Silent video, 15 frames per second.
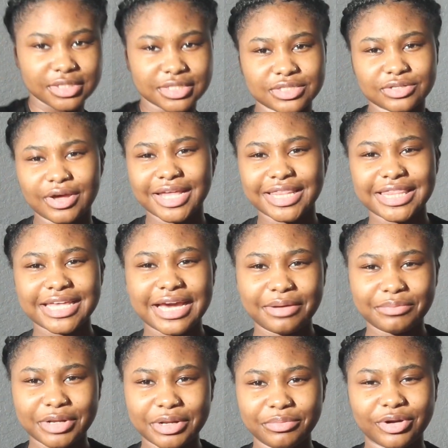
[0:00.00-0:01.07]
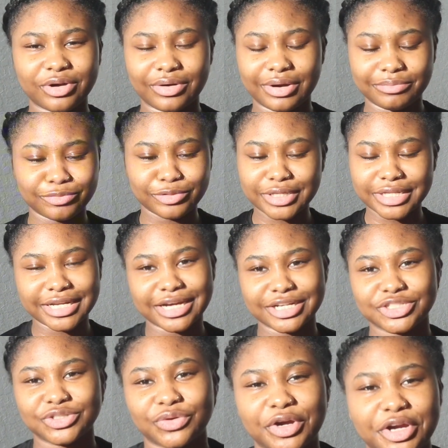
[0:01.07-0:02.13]
So I think I'm in the middle. I'm really
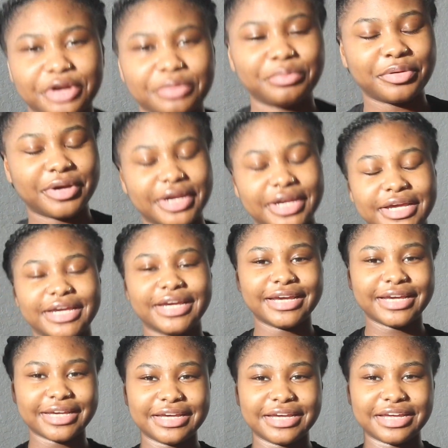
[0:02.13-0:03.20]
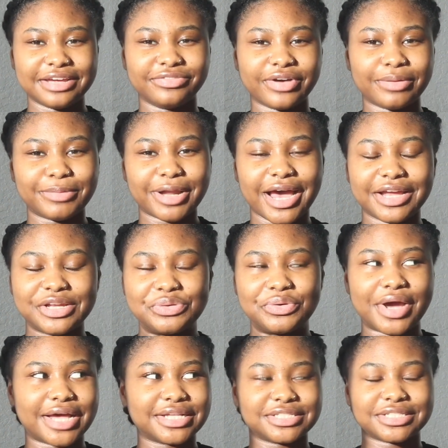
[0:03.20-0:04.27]
not sure, but if I'm not, you
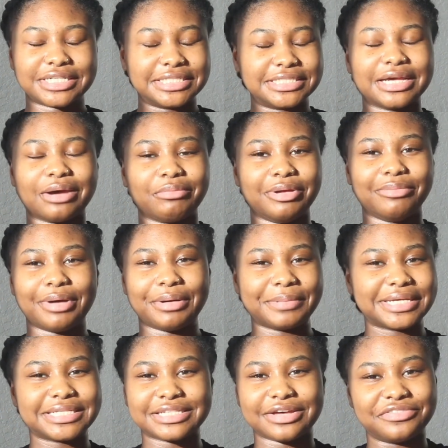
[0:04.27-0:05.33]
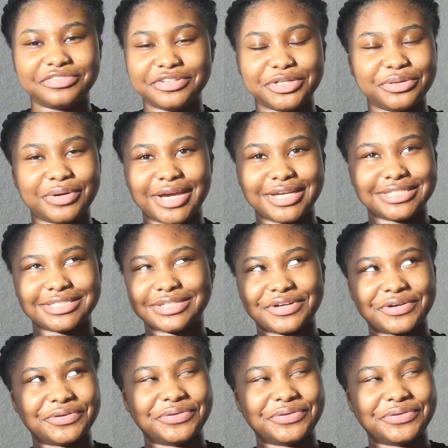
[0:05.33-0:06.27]
guys are gonna tell me about myself anyway, so